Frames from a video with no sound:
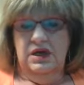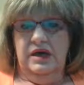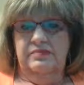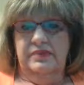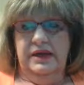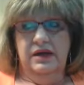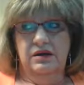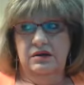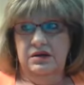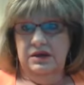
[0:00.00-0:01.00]
I
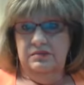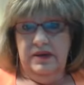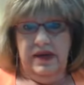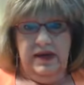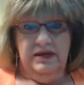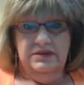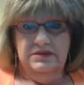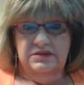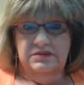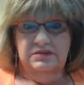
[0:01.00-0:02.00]
barely
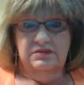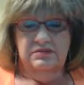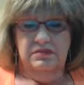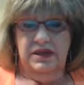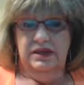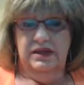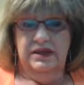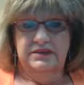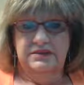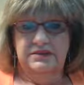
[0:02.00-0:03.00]
passed my
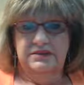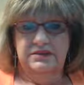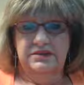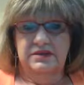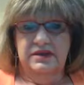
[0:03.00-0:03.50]
classes.